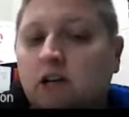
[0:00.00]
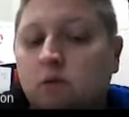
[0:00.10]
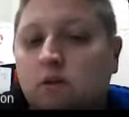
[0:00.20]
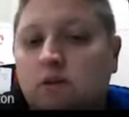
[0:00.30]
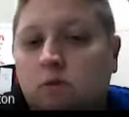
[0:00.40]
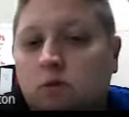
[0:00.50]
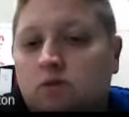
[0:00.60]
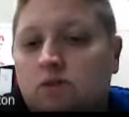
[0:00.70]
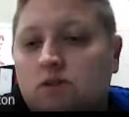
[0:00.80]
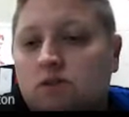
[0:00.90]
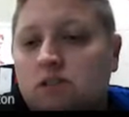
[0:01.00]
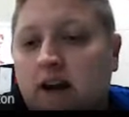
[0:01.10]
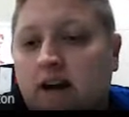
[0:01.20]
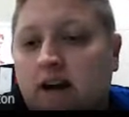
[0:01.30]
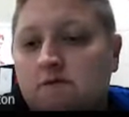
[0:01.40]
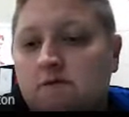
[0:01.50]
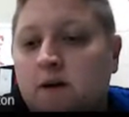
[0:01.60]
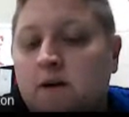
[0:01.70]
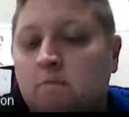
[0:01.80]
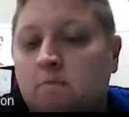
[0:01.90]
You want the quotes to just have
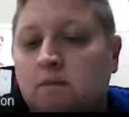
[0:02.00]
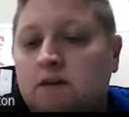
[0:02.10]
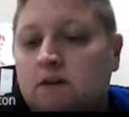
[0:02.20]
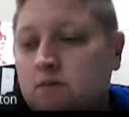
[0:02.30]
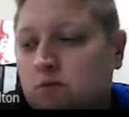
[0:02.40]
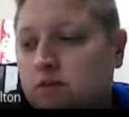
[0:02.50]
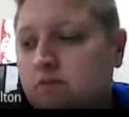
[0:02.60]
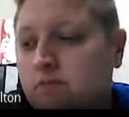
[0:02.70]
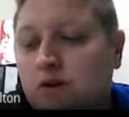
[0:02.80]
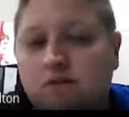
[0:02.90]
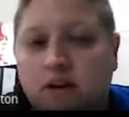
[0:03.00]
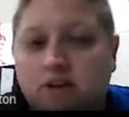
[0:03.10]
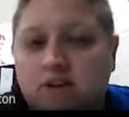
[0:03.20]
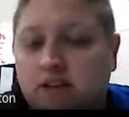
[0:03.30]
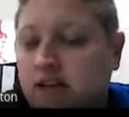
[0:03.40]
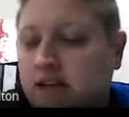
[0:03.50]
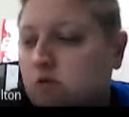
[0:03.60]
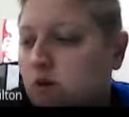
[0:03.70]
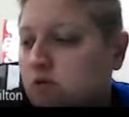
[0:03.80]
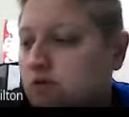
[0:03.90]
some sort of motivation. Like the
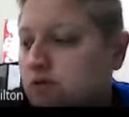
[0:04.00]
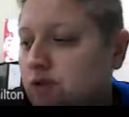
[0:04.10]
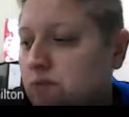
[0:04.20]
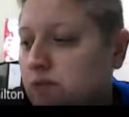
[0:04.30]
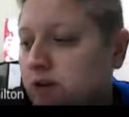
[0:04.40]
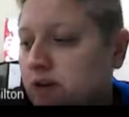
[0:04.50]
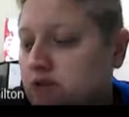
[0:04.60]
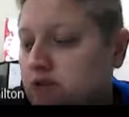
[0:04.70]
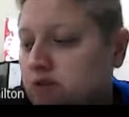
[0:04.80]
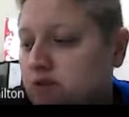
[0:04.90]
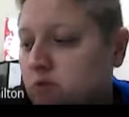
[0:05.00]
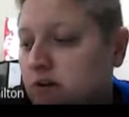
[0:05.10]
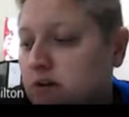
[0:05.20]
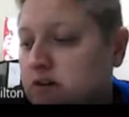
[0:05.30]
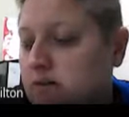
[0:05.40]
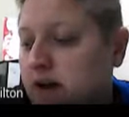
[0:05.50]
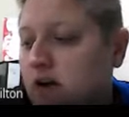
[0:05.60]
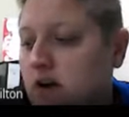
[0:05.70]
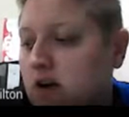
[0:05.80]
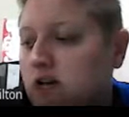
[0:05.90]
quote should progress your story
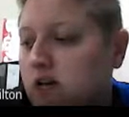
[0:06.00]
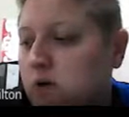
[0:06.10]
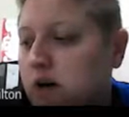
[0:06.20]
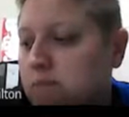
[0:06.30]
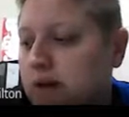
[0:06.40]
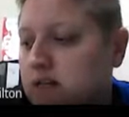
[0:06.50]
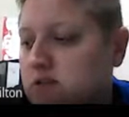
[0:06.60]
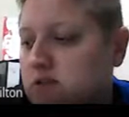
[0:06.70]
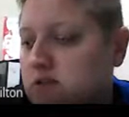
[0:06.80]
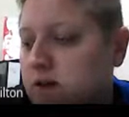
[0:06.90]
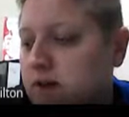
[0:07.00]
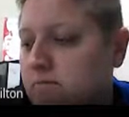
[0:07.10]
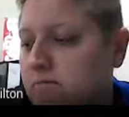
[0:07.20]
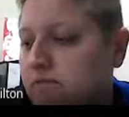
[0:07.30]
somehow. And I'll show you what I mean in just a minute.